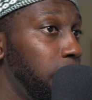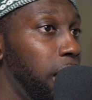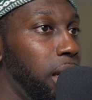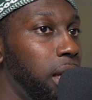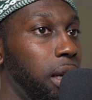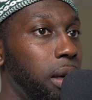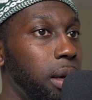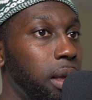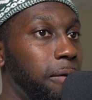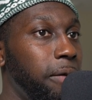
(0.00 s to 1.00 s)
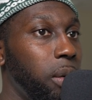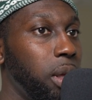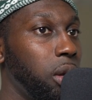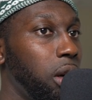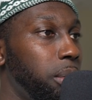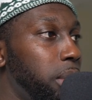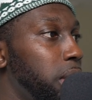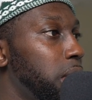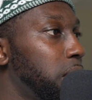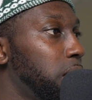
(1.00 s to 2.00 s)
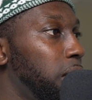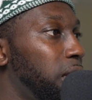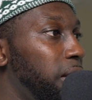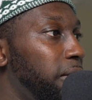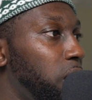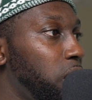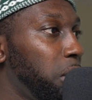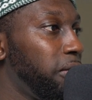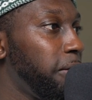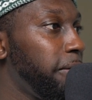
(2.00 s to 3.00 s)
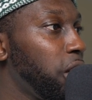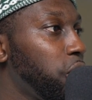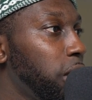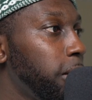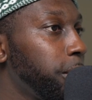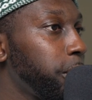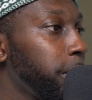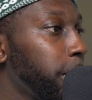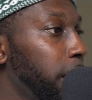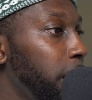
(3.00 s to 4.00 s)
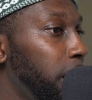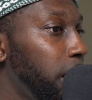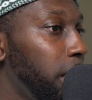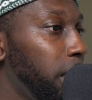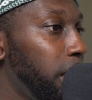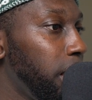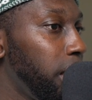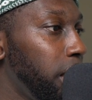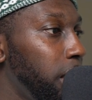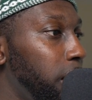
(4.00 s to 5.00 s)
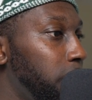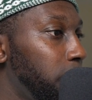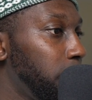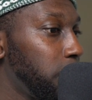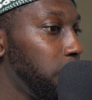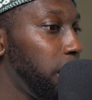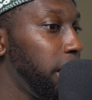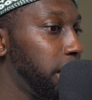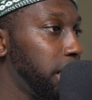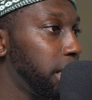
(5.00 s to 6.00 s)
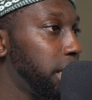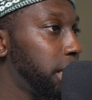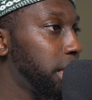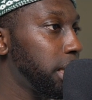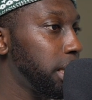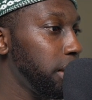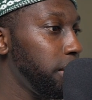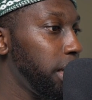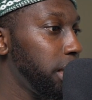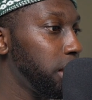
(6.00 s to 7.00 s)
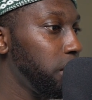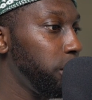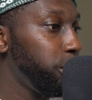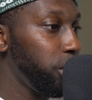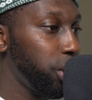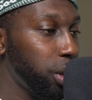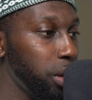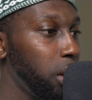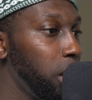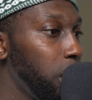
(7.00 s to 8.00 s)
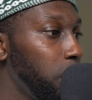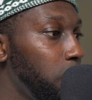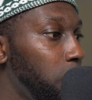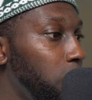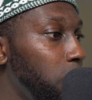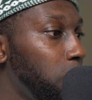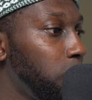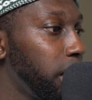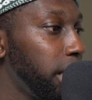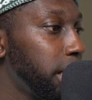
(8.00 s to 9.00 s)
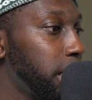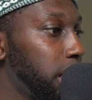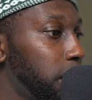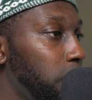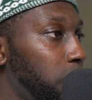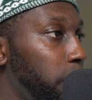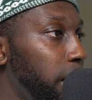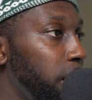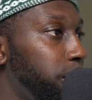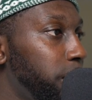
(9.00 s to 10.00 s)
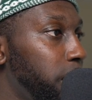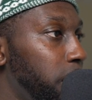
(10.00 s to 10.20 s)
in here at the very top. So at the very top of the function. And so exists, right? So we push all this all the way up